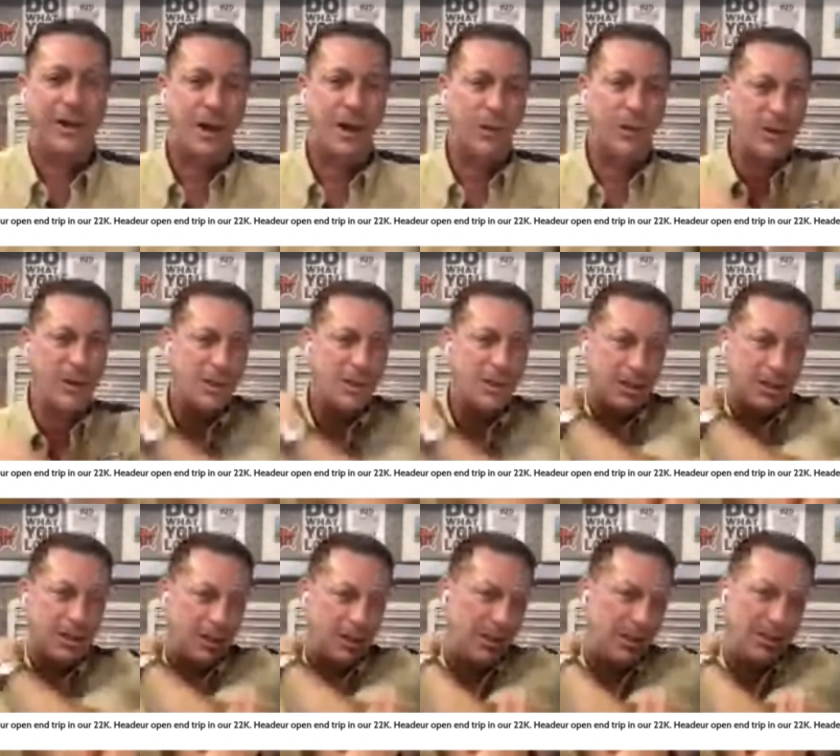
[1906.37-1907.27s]
I can't wait to
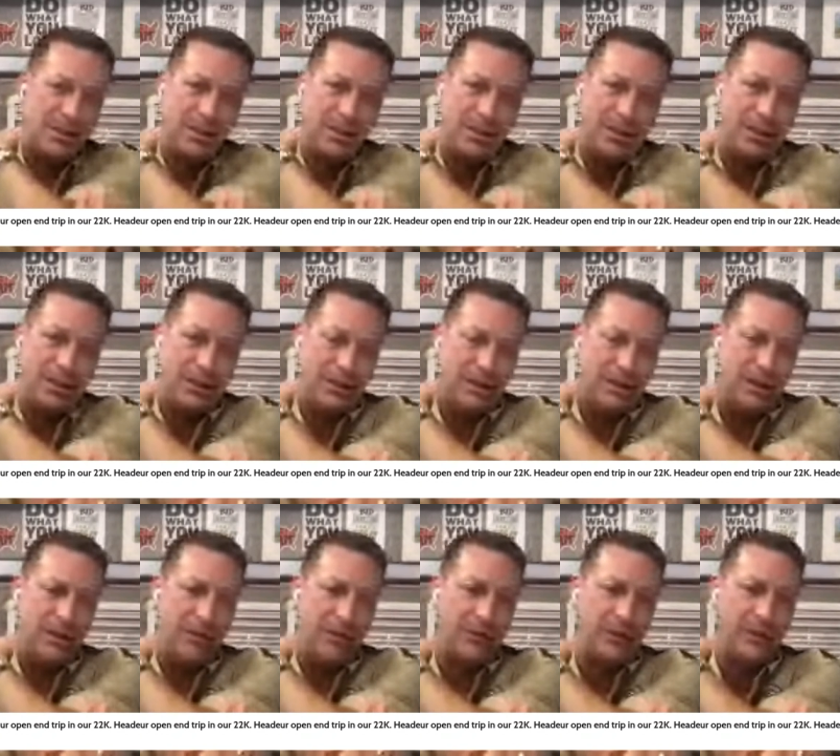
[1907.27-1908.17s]
get into the
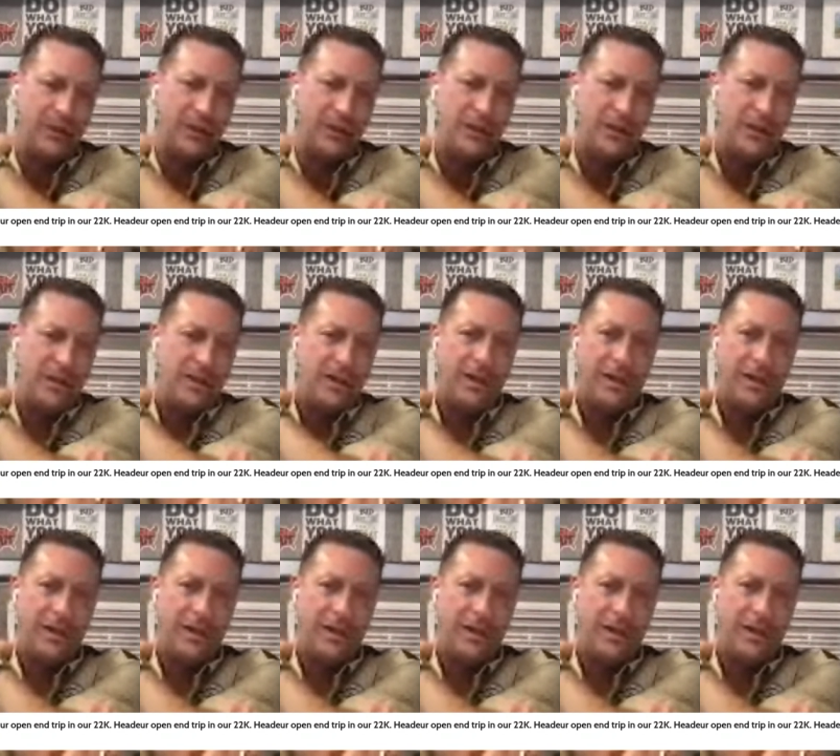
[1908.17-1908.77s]
Carolinas. I